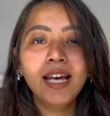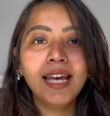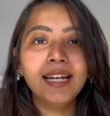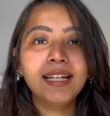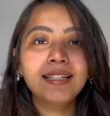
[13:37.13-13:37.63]

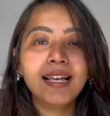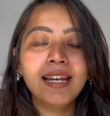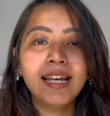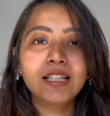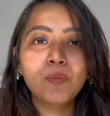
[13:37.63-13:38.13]
It is an
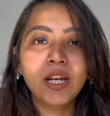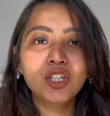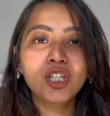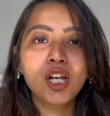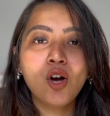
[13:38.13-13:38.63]

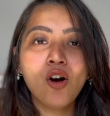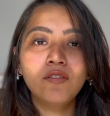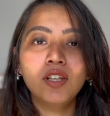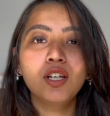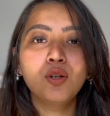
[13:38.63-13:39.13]
expression
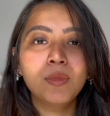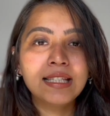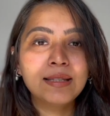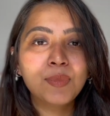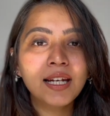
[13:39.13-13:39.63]
of the human
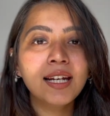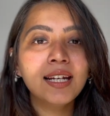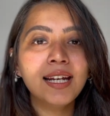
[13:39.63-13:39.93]
spirit,